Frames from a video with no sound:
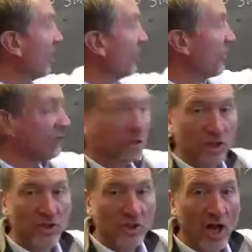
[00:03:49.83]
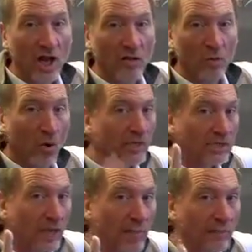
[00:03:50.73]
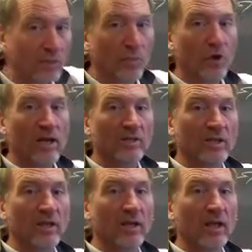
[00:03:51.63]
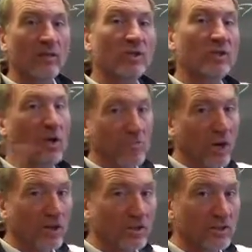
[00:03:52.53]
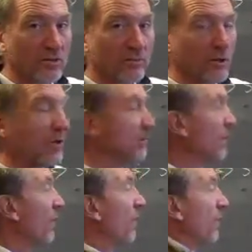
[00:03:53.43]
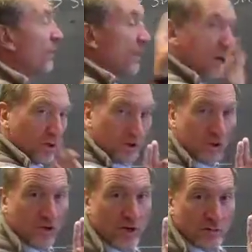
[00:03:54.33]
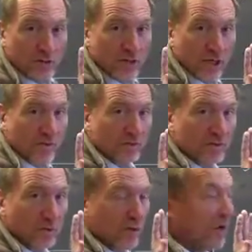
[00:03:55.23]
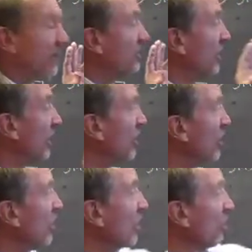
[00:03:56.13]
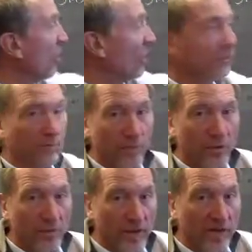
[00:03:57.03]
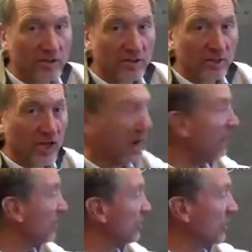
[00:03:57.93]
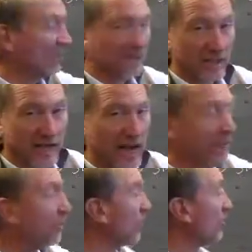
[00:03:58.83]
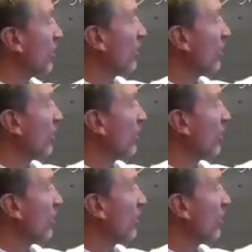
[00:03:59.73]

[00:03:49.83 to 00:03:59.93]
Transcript: there's just not one type of sporangia like we saw in mosses and ferns. There are 2 different types of sporangia. One for the male side, which has the anthers,